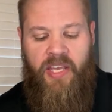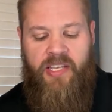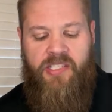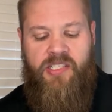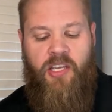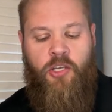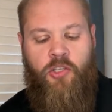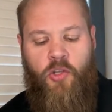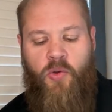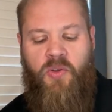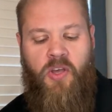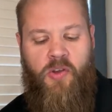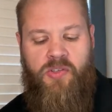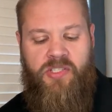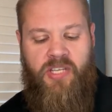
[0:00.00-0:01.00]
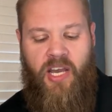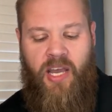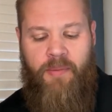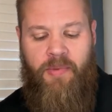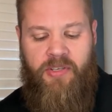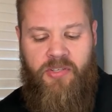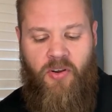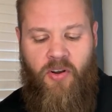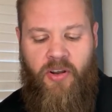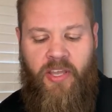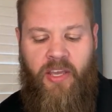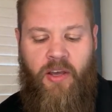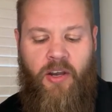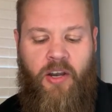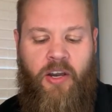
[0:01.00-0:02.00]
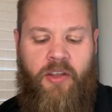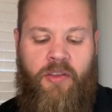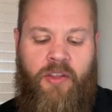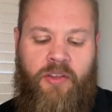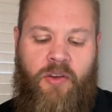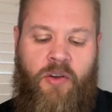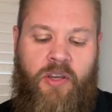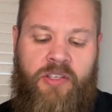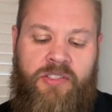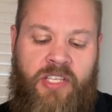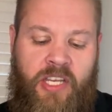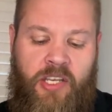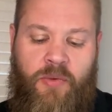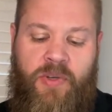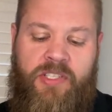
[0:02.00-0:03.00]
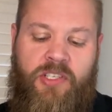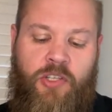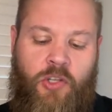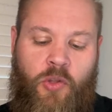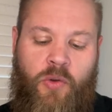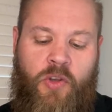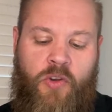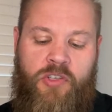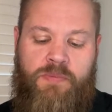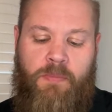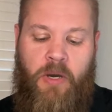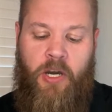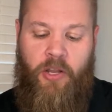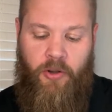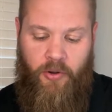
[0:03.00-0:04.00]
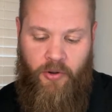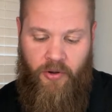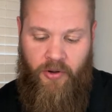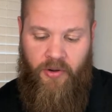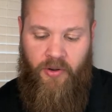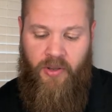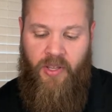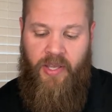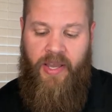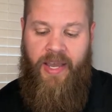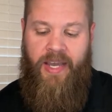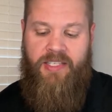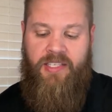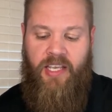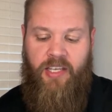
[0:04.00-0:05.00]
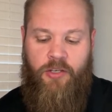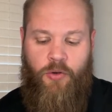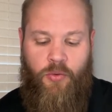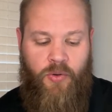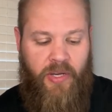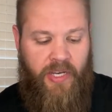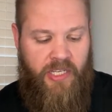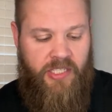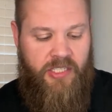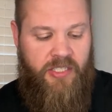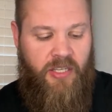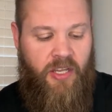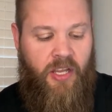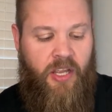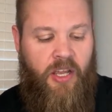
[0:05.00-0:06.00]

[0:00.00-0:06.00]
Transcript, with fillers: His glucose time and target on the continuous glucose monitor has increased